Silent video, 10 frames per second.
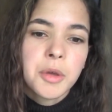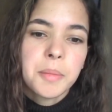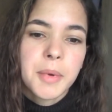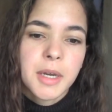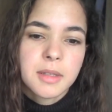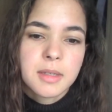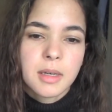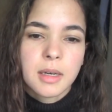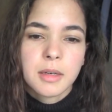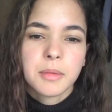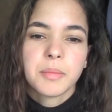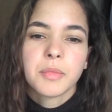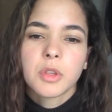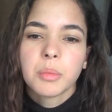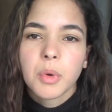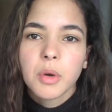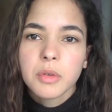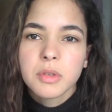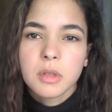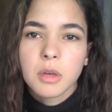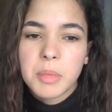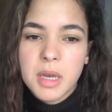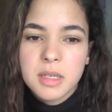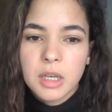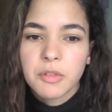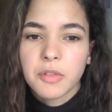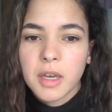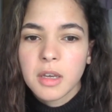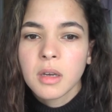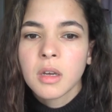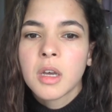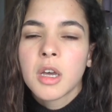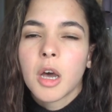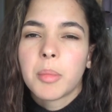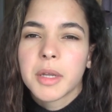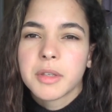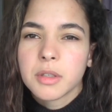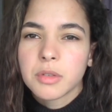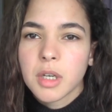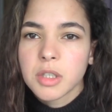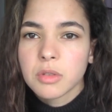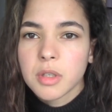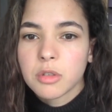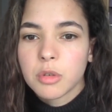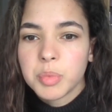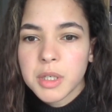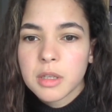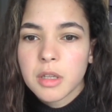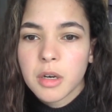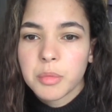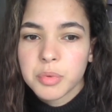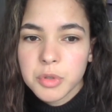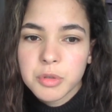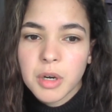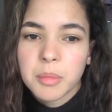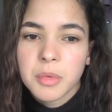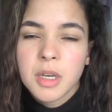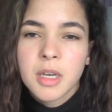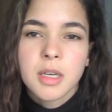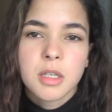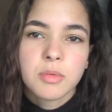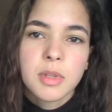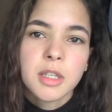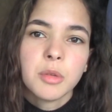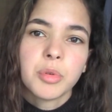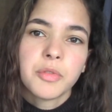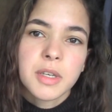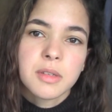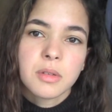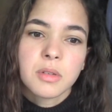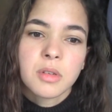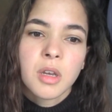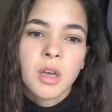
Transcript: But the most amazing thing about the International and European Law program is really the professors.